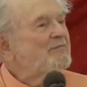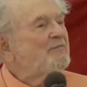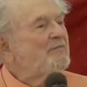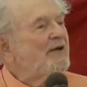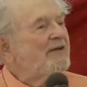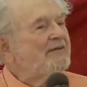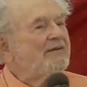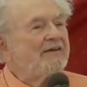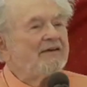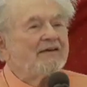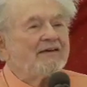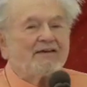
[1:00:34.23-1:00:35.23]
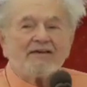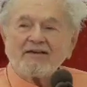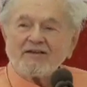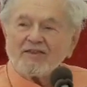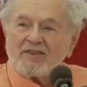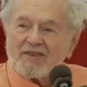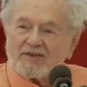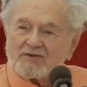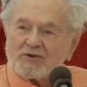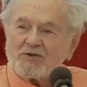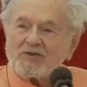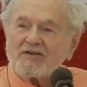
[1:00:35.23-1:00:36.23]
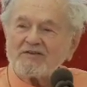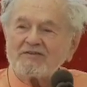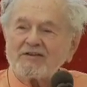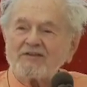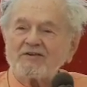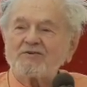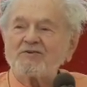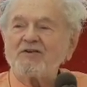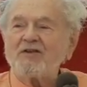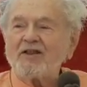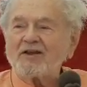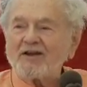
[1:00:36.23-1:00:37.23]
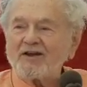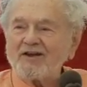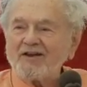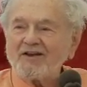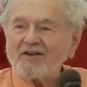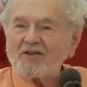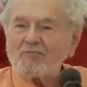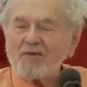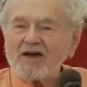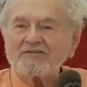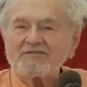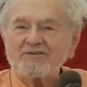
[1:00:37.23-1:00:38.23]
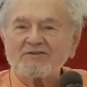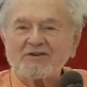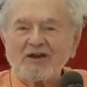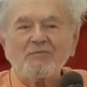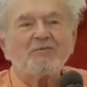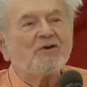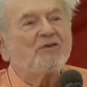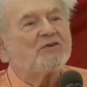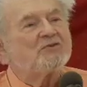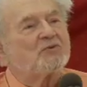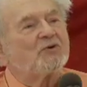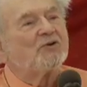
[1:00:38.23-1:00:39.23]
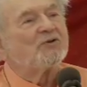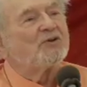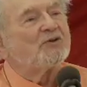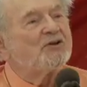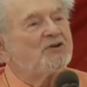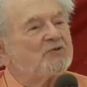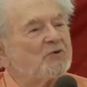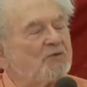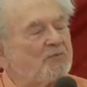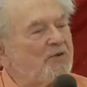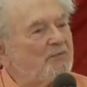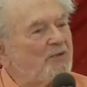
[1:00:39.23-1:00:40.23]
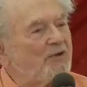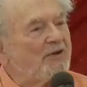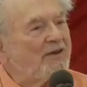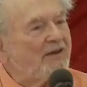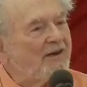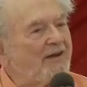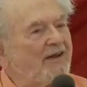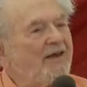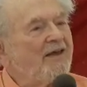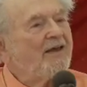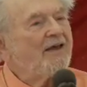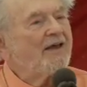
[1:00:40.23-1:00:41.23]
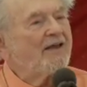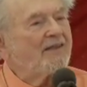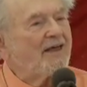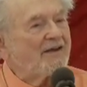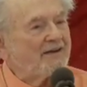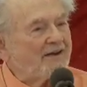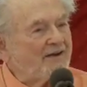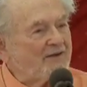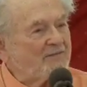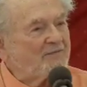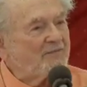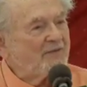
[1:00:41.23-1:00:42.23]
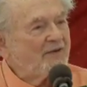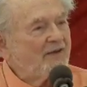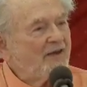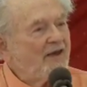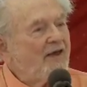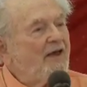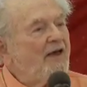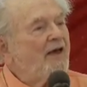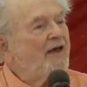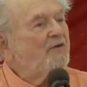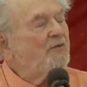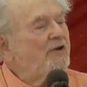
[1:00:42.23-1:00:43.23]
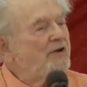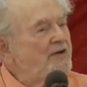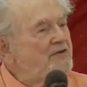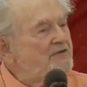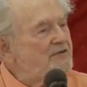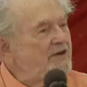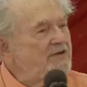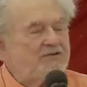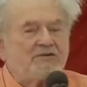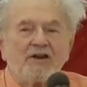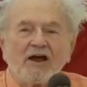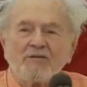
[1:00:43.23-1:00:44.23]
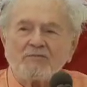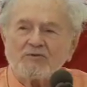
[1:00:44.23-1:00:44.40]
But the truth is that that masters come into this world to teach what people need at that time. And renunciation,